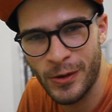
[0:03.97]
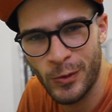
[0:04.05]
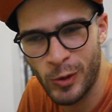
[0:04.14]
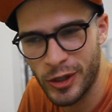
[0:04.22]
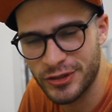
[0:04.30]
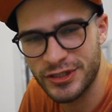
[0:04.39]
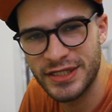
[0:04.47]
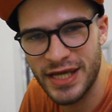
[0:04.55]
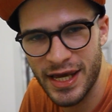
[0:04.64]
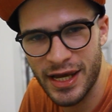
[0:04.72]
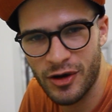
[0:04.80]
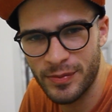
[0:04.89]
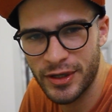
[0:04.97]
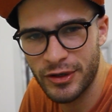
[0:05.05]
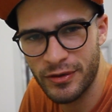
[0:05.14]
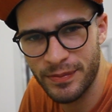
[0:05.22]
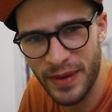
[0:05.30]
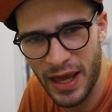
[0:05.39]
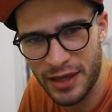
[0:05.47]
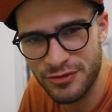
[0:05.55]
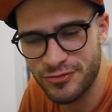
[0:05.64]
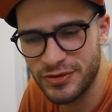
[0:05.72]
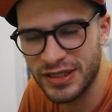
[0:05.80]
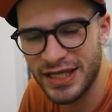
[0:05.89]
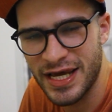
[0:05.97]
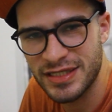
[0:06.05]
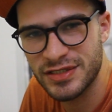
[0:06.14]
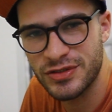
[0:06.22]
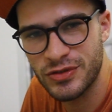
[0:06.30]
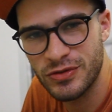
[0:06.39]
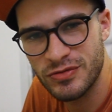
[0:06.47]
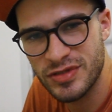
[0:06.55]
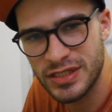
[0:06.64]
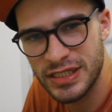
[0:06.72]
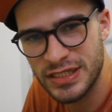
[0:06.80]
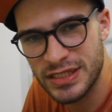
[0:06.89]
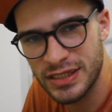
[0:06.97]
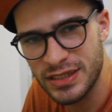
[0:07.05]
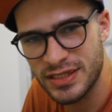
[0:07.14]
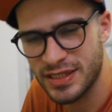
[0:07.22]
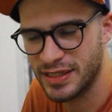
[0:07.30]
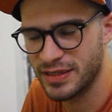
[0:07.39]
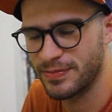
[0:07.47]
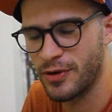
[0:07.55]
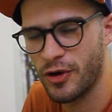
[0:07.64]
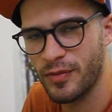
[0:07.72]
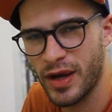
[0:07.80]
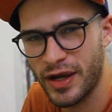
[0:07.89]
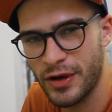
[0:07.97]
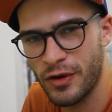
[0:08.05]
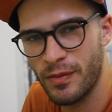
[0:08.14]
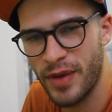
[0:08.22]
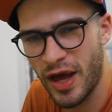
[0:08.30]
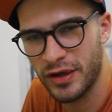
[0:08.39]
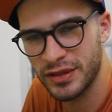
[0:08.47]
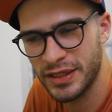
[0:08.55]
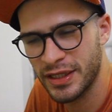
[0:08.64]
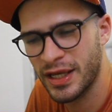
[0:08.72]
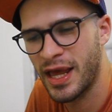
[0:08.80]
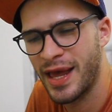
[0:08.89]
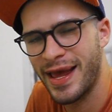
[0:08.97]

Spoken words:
where today I'll be going back through the last 2 seasons in the Pokemon Go Battle League,